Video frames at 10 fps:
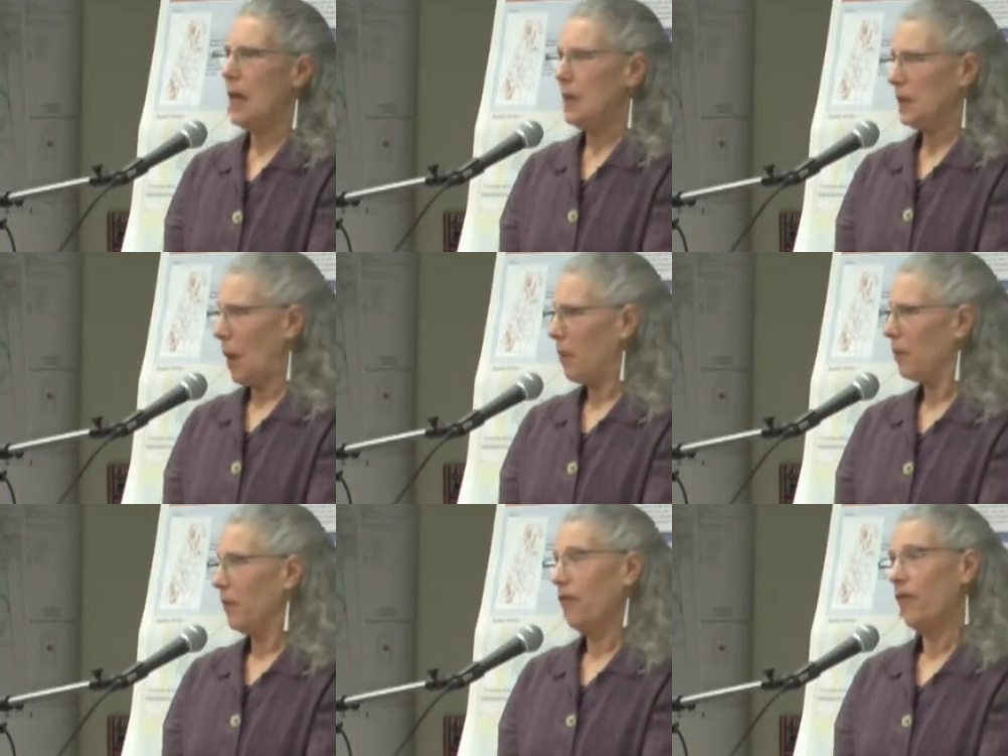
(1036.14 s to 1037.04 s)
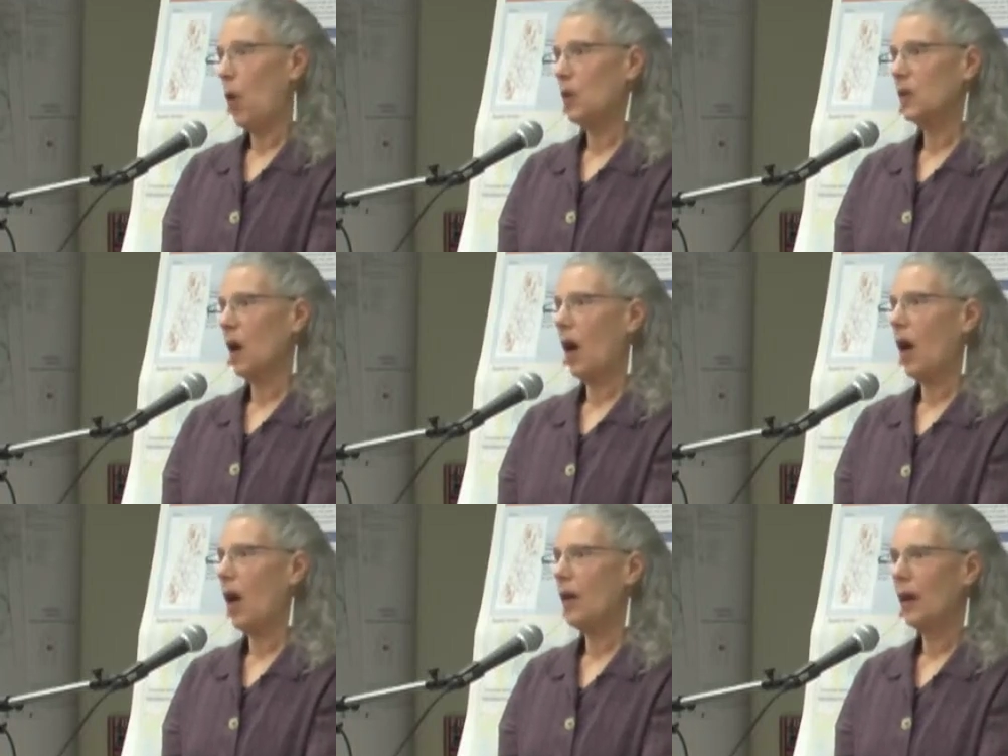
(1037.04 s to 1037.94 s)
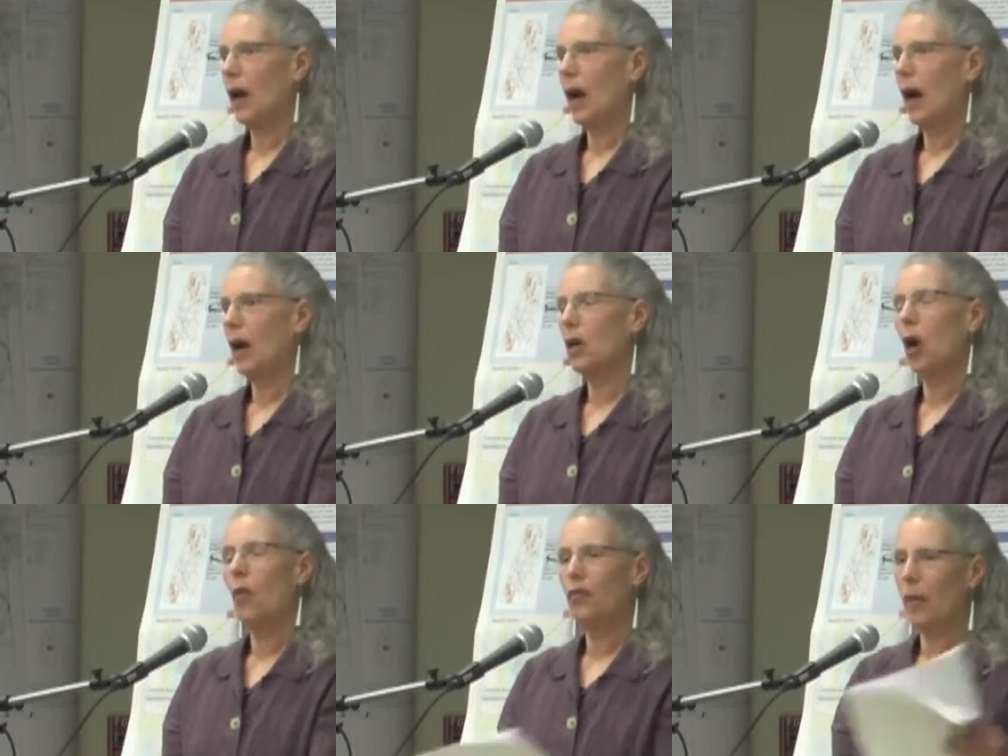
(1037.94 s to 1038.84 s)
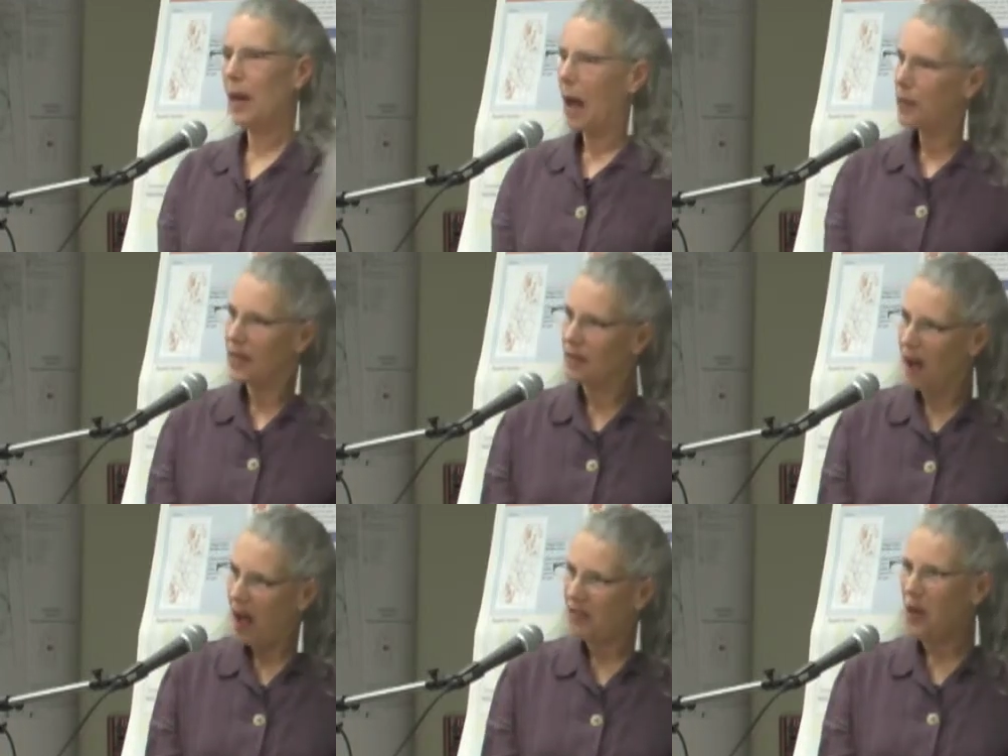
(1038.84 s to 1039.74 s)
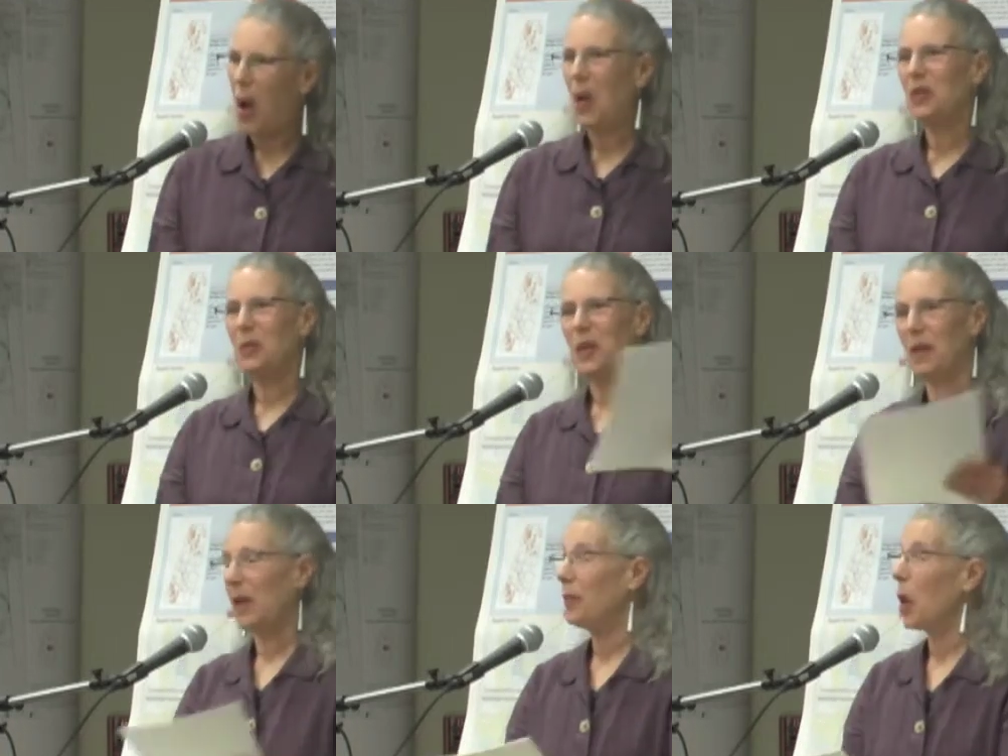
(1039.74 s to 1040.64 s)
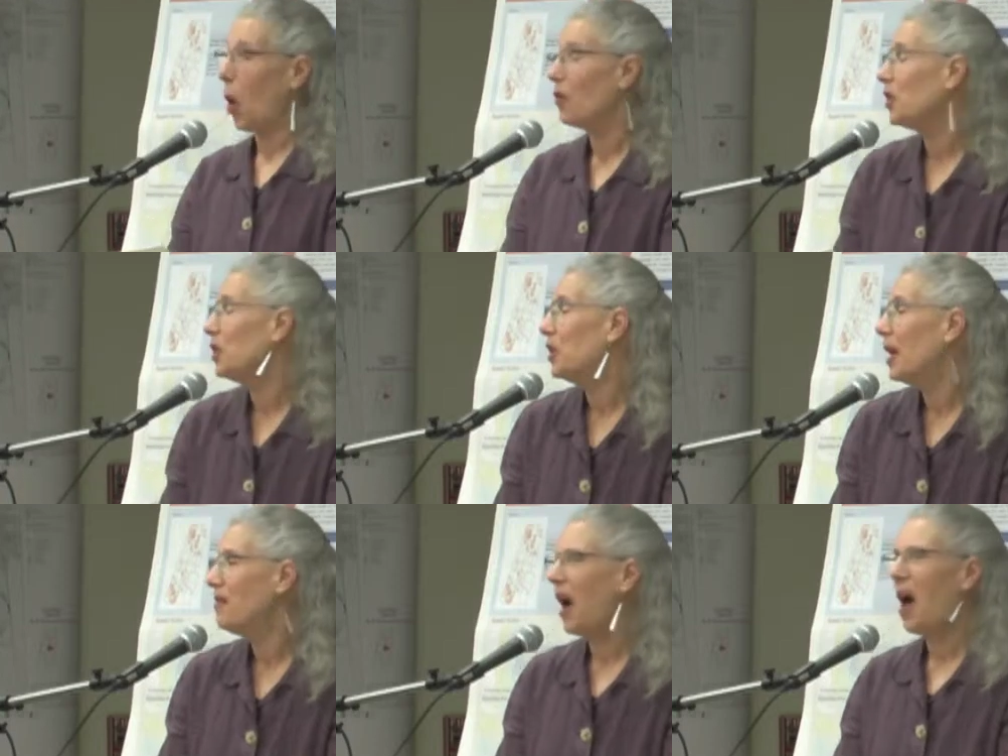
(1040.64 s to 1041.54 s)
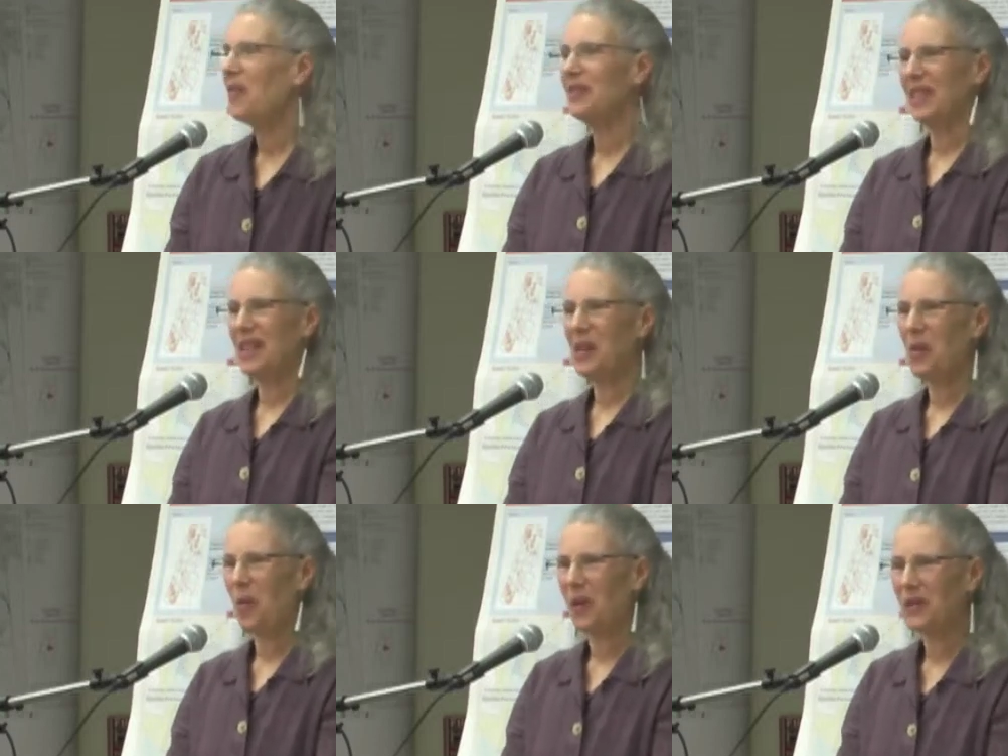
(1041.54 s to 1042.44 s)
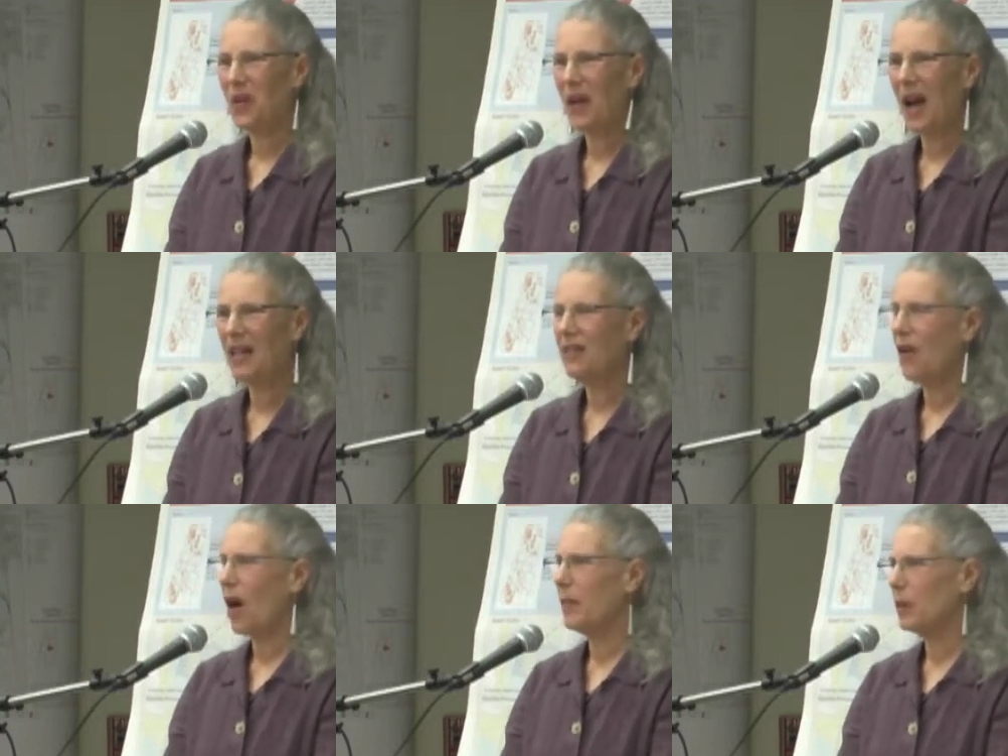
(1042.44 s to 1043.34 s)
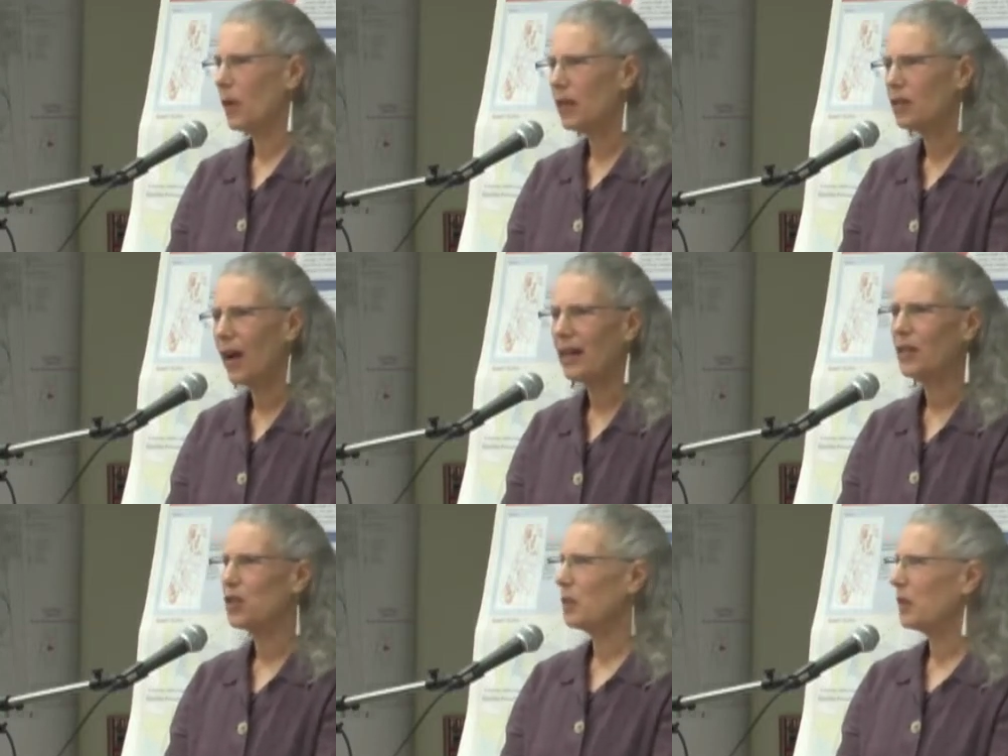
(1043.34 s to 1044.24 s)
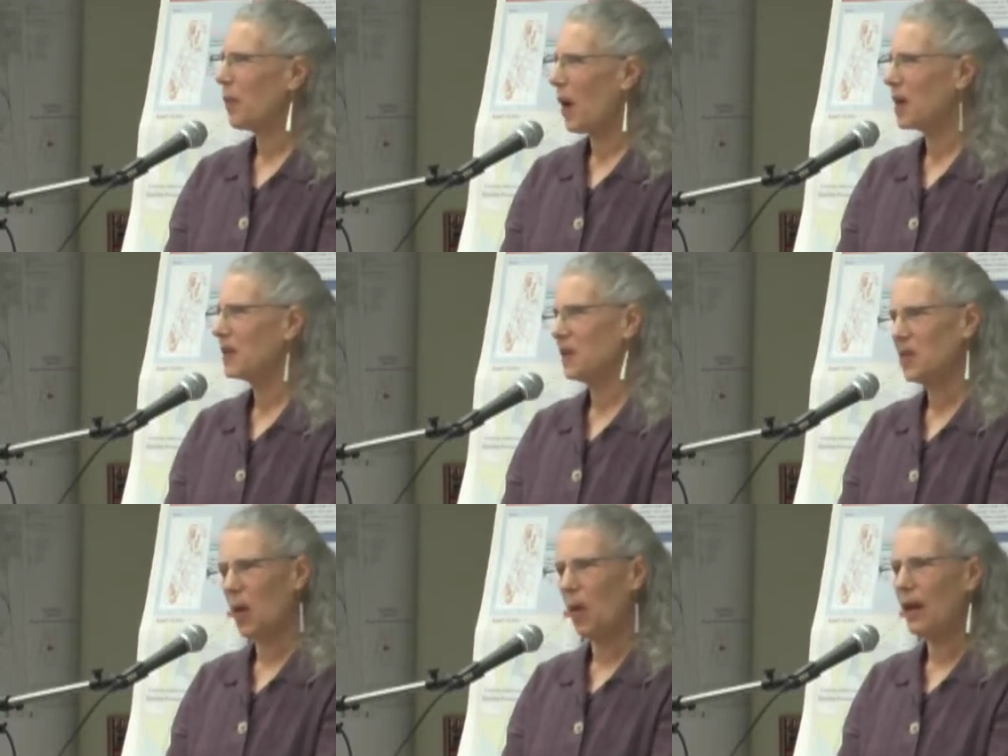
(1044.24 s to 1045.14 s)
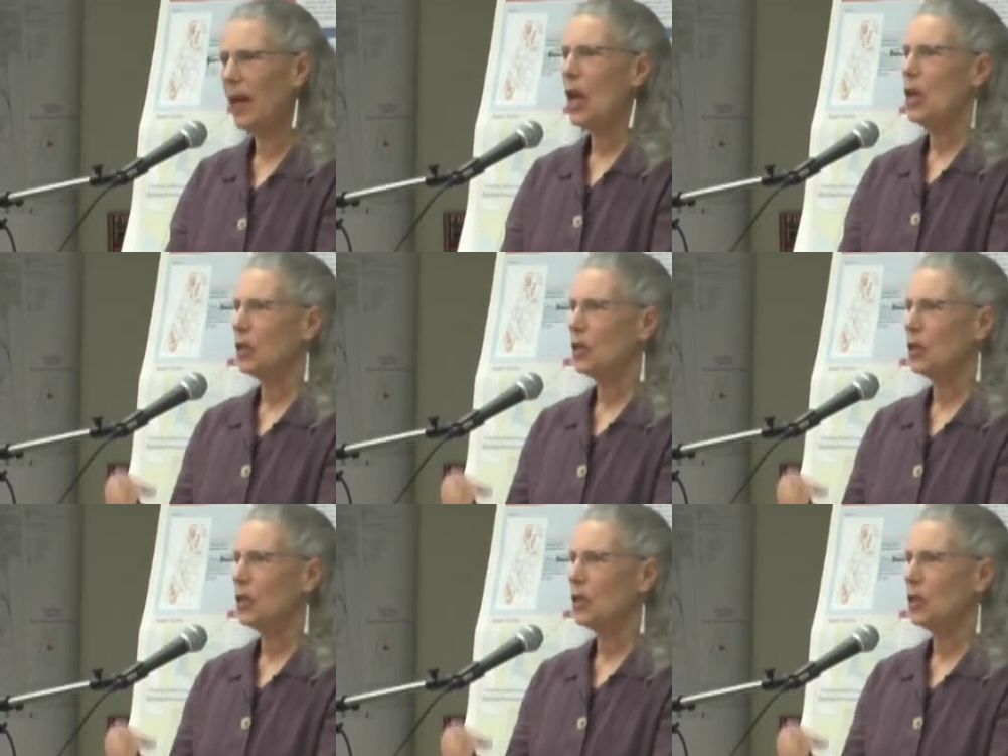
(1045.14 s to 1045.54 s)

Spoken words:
Some folks go from not being involved at all to being maybe over-involved in what's going on in the farm and where the tractor should be parked and so on.